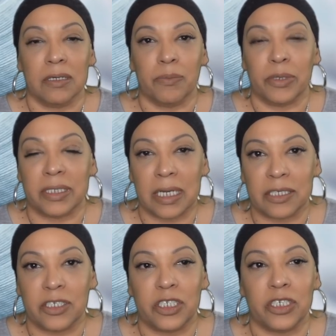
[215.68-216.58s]

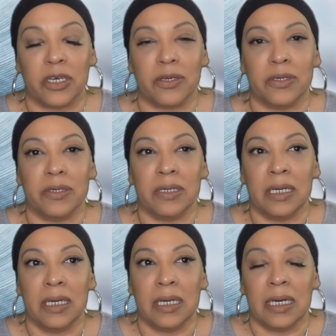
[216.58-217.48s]
protect each other.
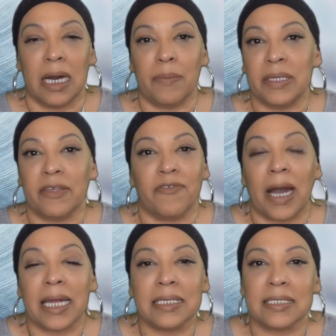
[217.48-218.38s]
I mean, the
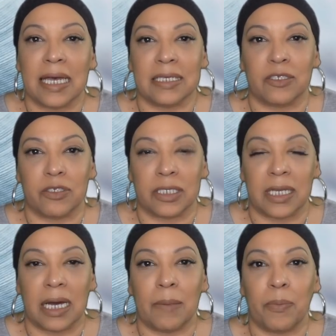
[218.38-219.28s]
violence has to
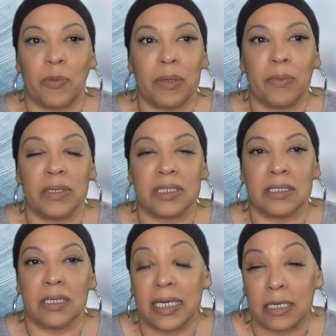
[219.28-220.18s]
stop. We
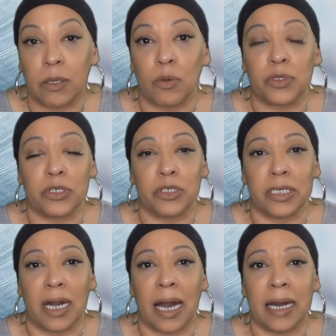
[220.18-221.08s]
must get closer to
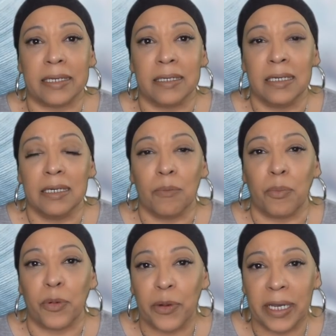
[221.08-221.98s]
God,
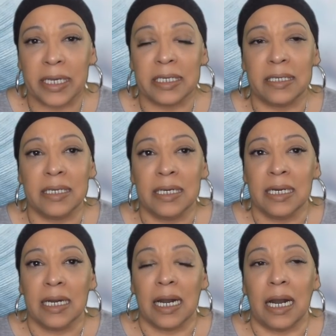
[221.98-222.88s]
pray.
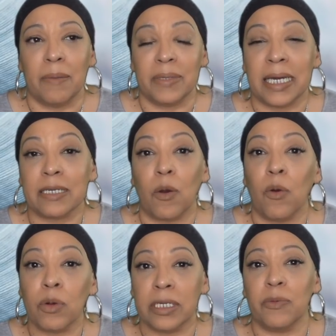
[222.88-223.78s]
Not
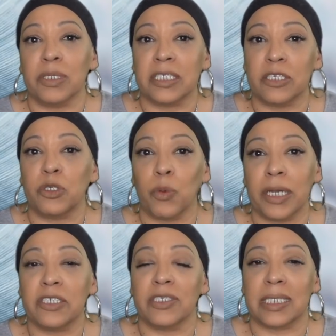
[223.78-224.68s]
only when
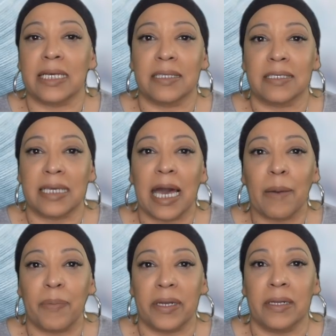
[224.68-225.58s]
situations like this
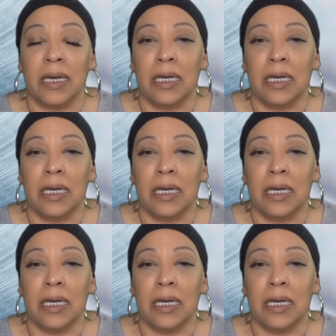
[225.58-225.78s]
happen,